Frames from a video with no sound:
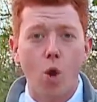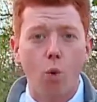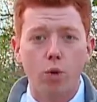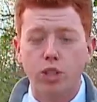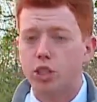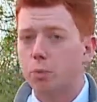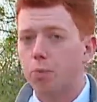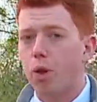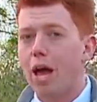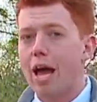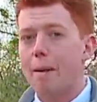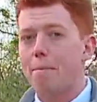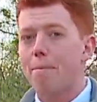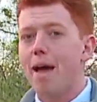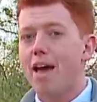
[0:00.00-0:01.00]
was
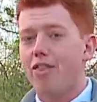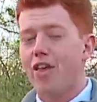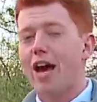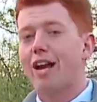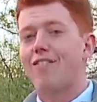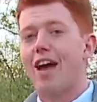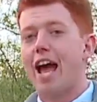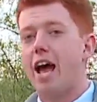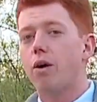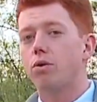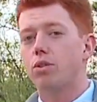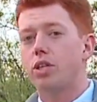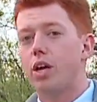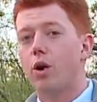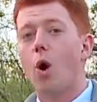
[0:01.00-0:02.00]
supplying meth out of a
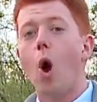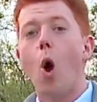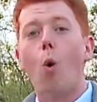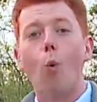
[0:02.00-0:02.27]
house here